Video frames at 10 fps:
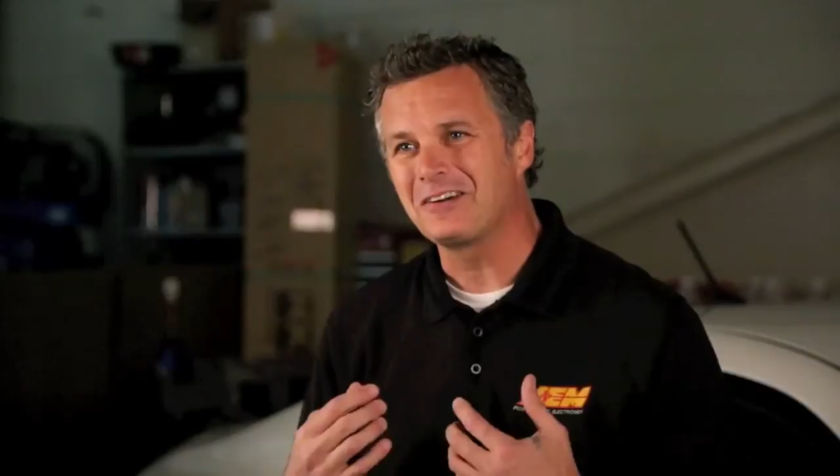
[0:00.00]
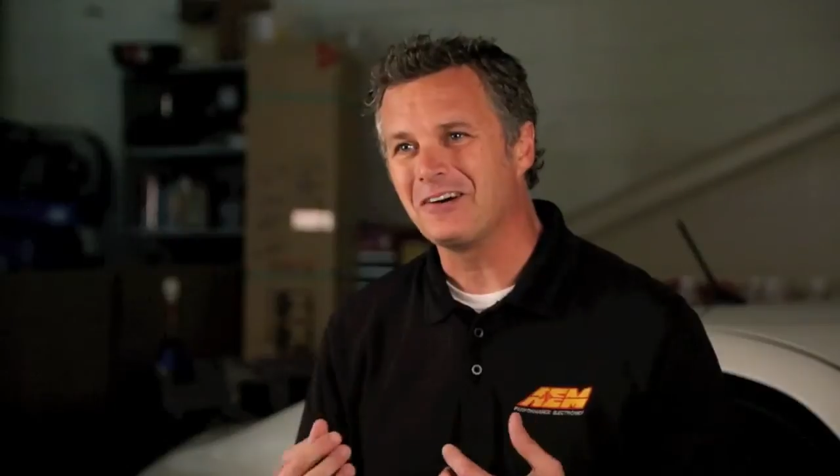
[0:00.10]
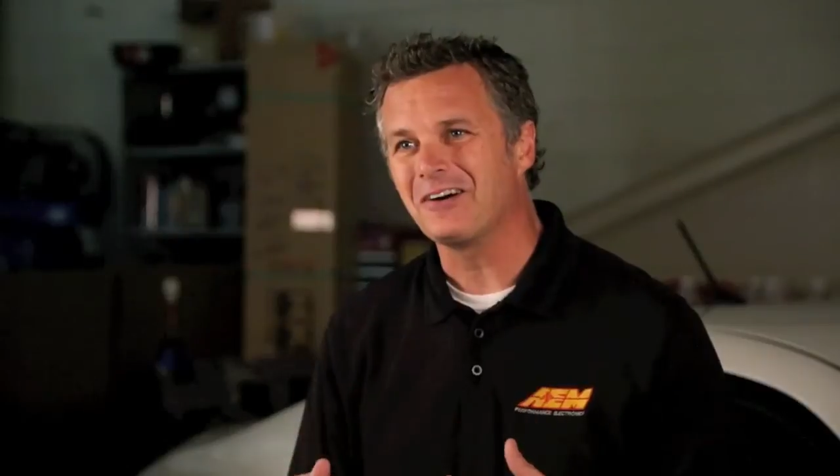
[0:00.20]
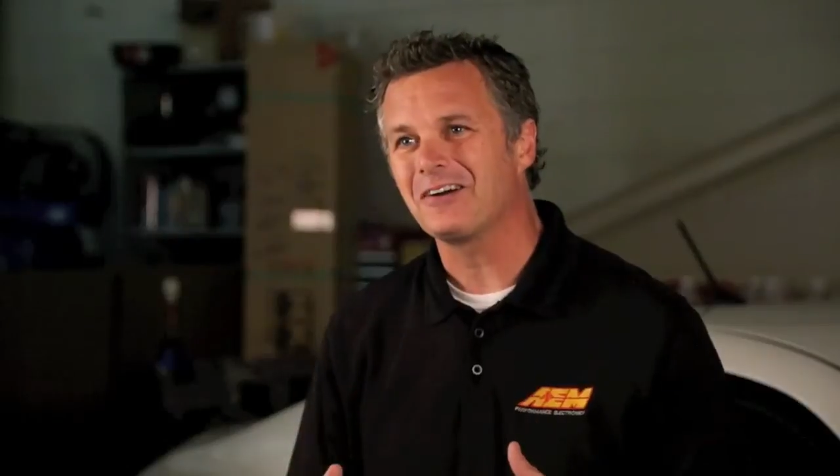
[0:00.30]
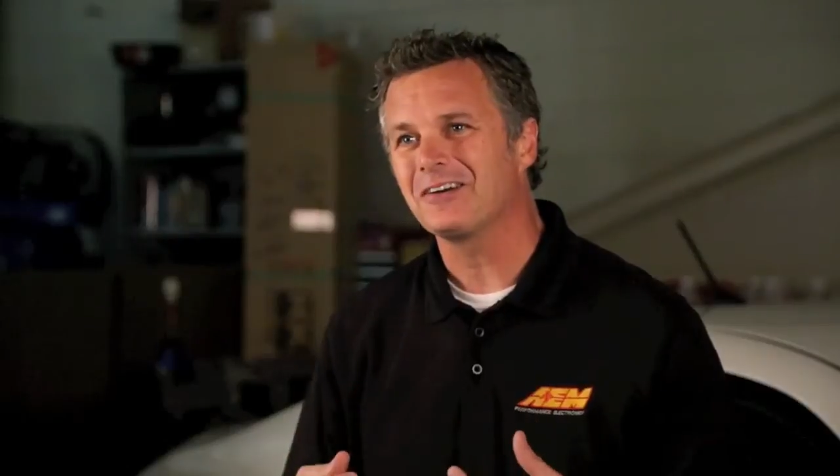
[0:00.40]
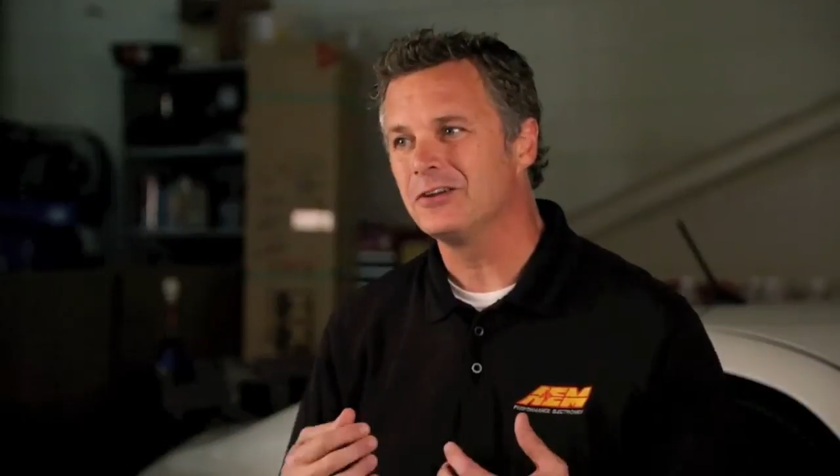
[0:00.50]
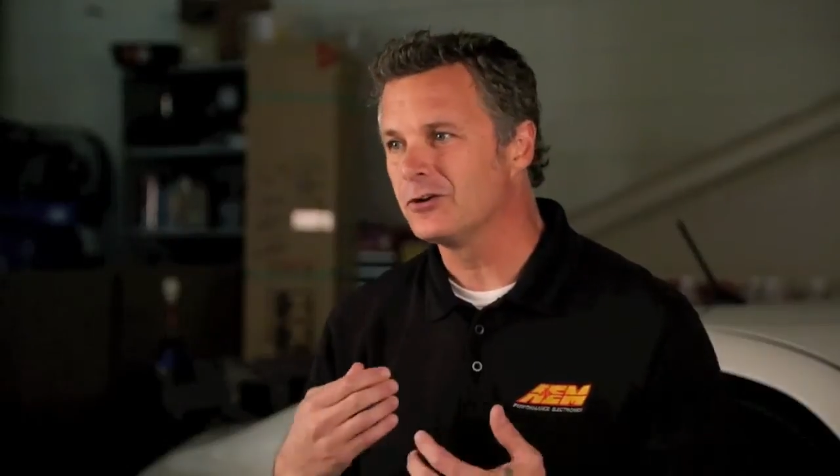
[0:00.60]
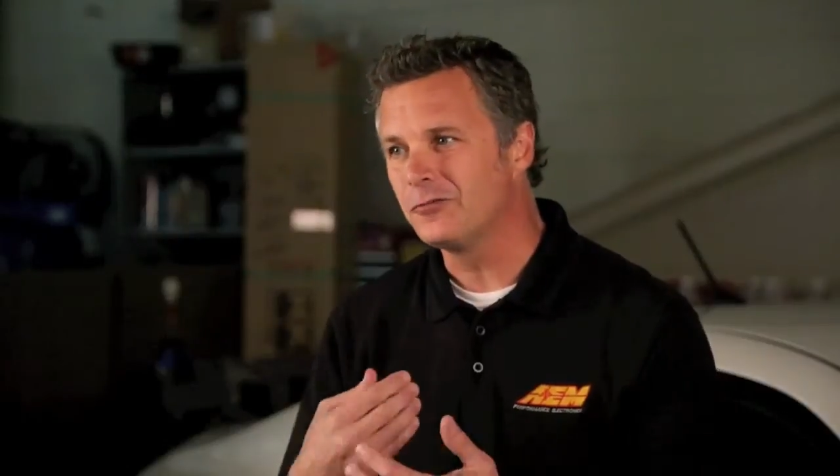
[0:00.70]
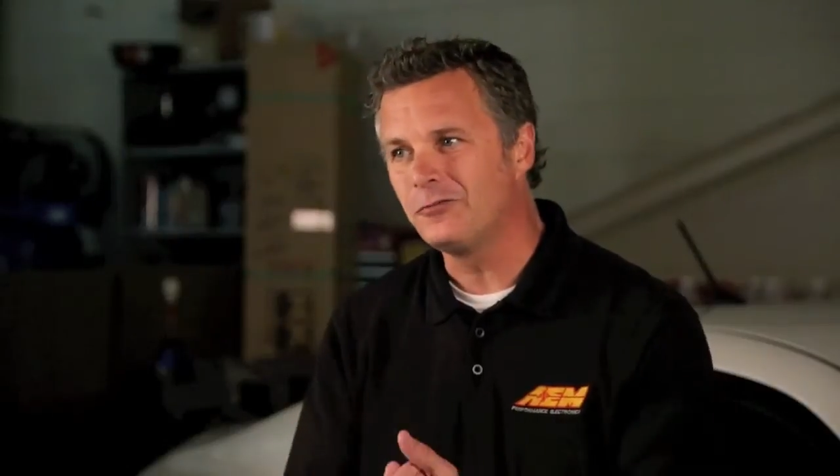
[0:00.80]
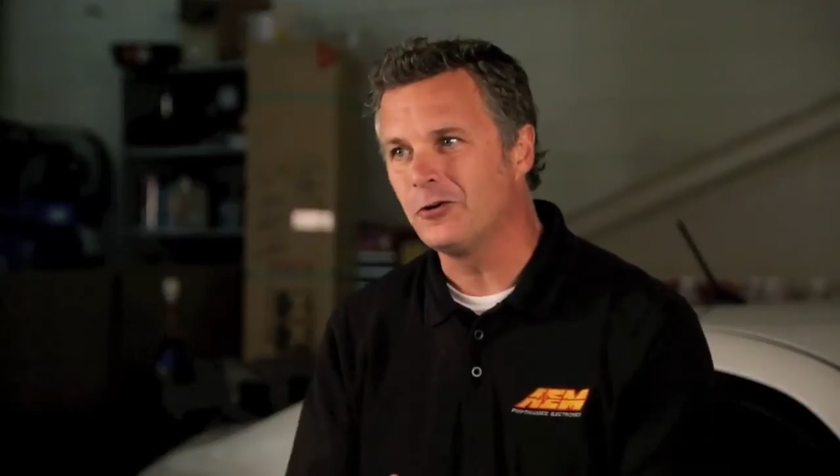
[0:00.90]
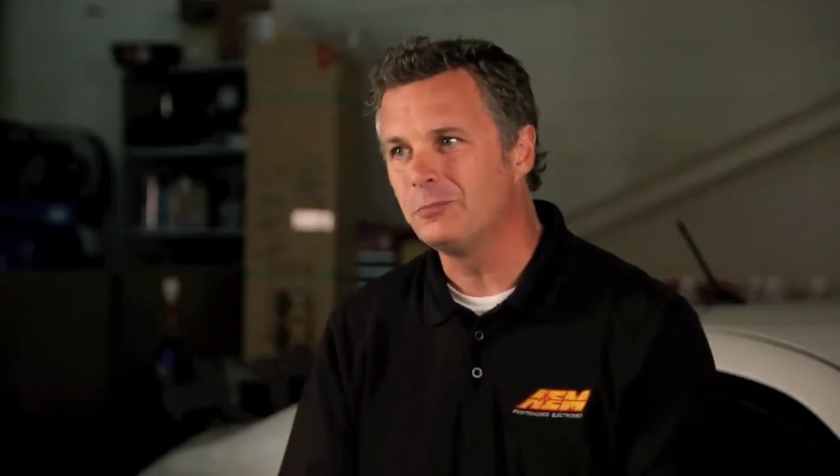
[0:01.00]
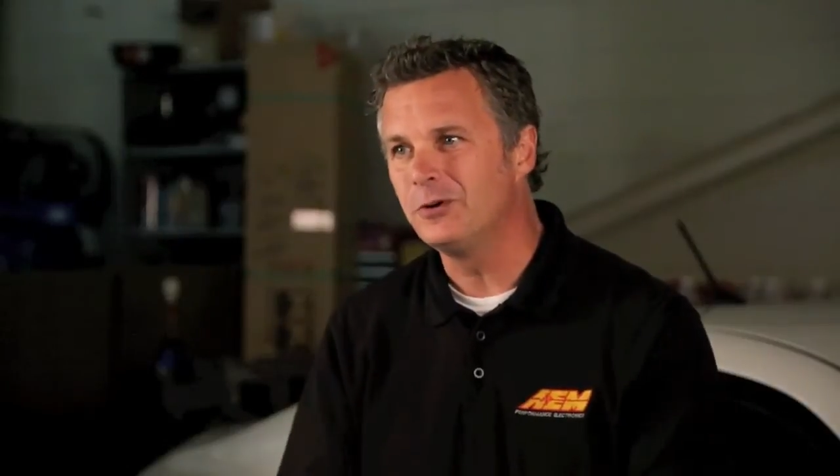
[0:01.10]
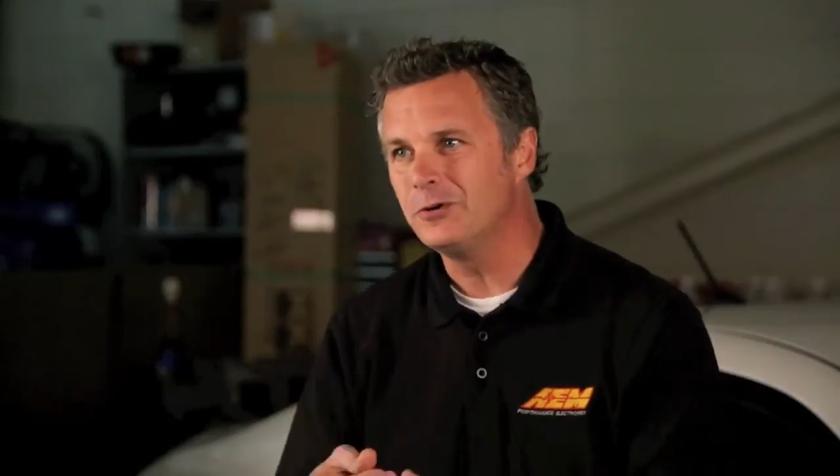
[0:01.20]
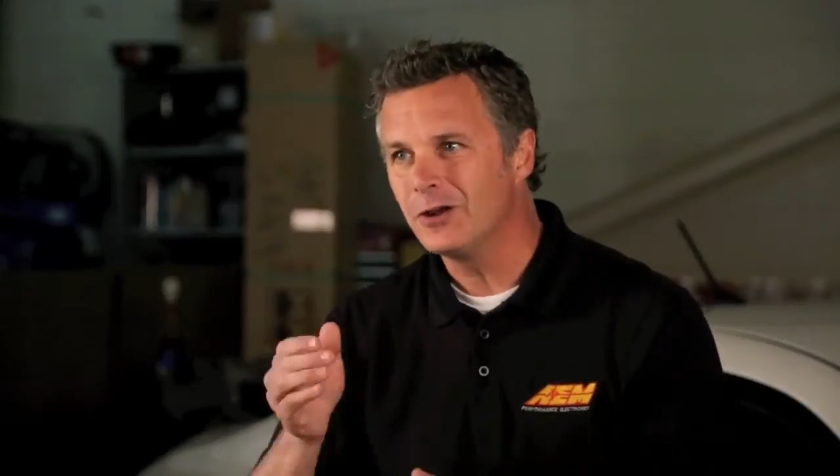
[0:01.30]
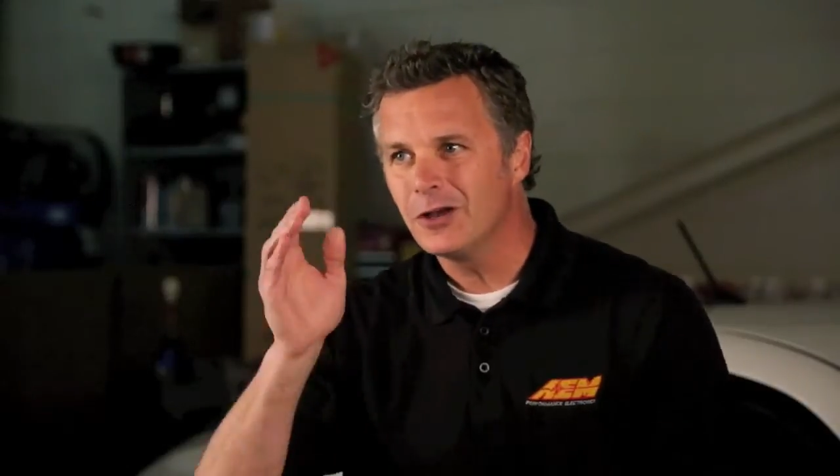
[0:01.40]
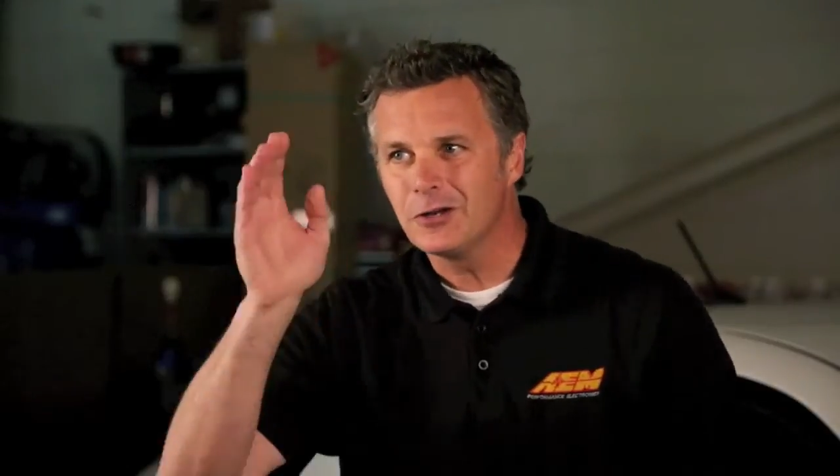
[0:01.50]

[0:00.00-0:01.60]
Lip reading: the car, you're in full boot,